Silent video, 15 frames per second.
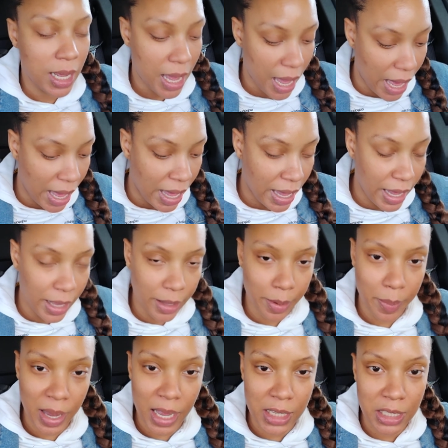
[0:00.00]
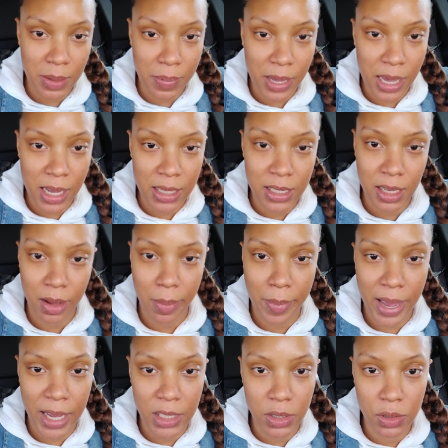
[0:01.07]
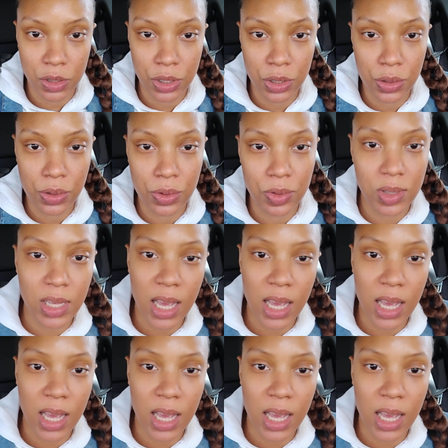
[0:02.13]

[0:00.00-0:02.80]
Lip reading: hat and the matching pants and the matching shoes,